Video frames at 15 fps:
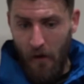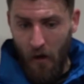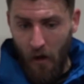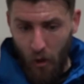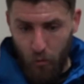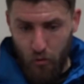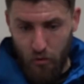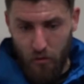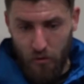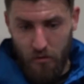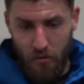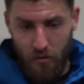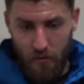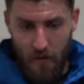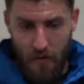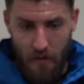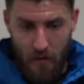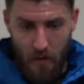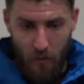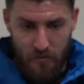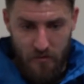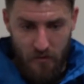Always good.
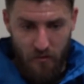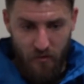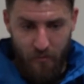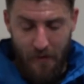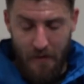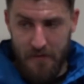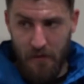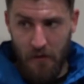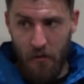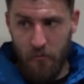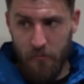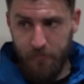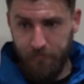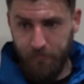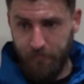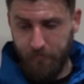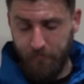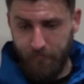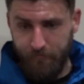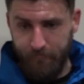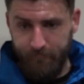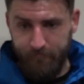Always a tough place to go.
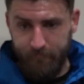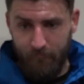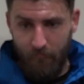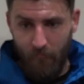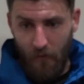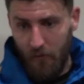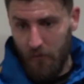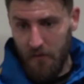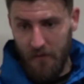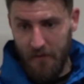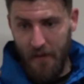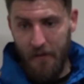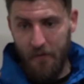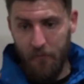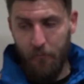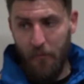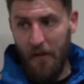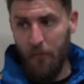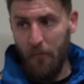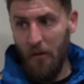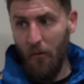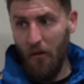But then
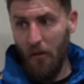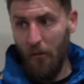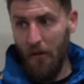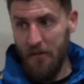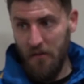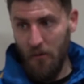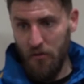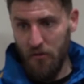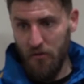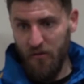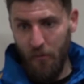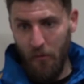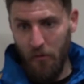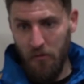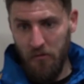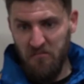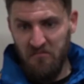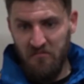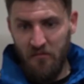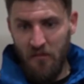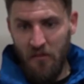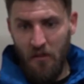playing Millwall away is always tough. But
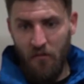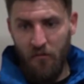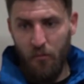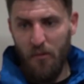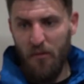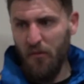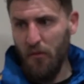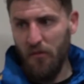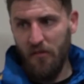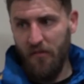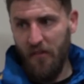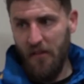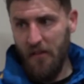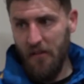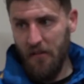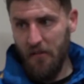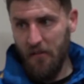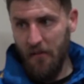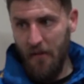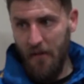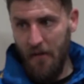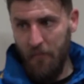we've nothing to fear.
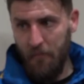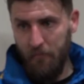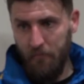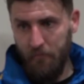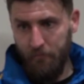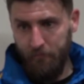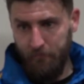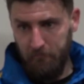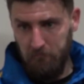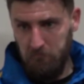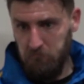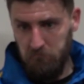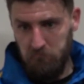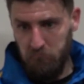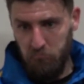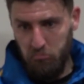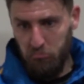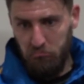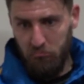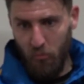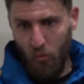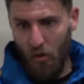
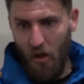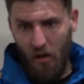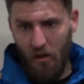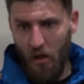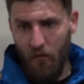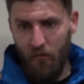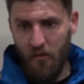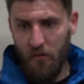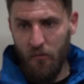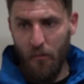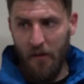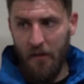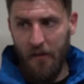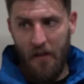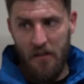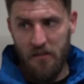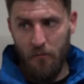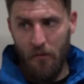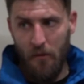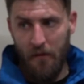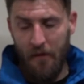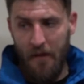We're all confident we can get
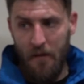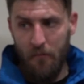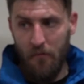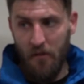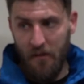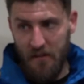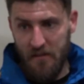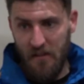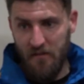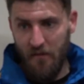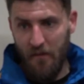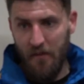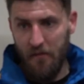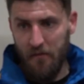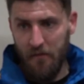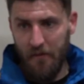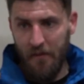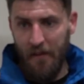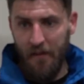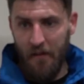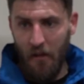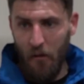something out of the game. Like you said, we can
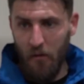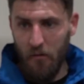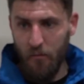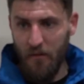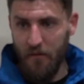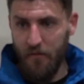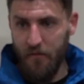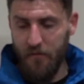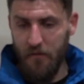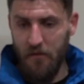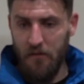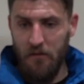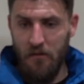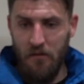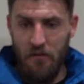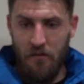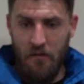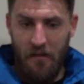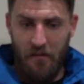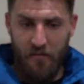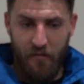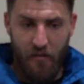get a goal. We've
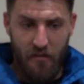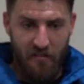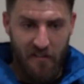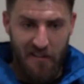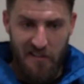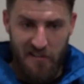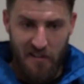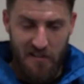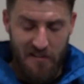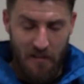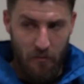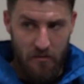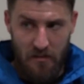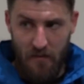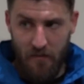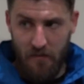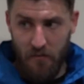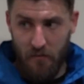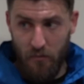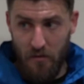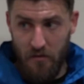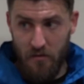had 5 clean sheets now in
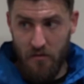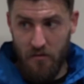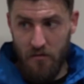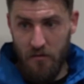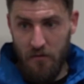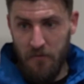7, which